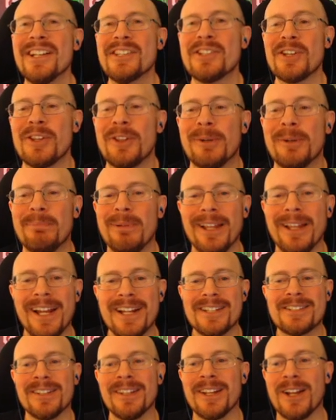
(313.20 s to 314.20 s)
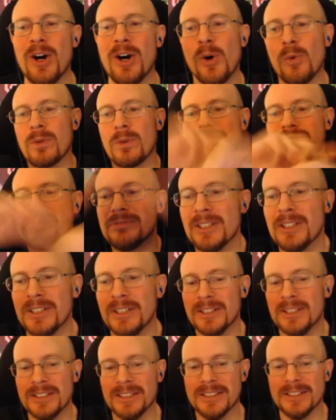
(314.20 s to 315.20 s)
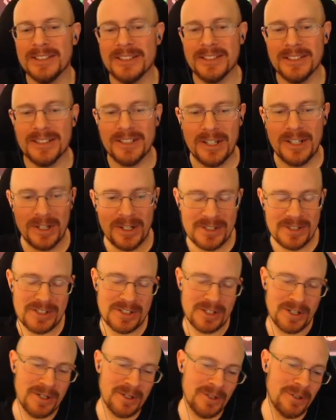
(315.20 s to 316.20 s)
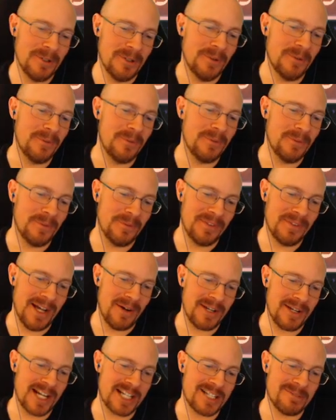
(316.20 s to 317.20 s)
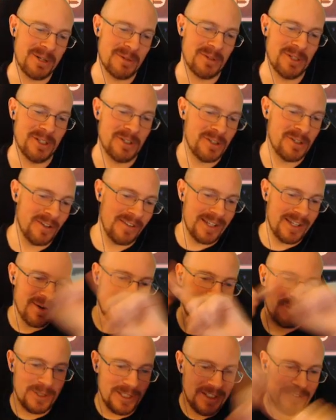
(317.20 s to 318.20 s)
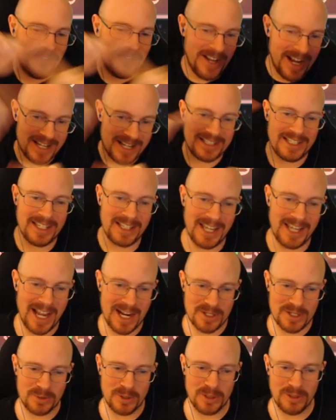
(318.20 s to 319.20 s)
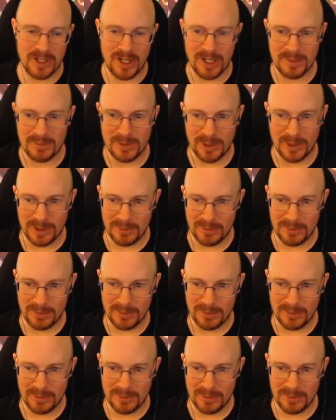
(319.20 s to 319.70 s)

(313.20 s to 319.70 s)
so they're blades, so they go... So that would actually be really cool. They went really fast, like actual lawnmower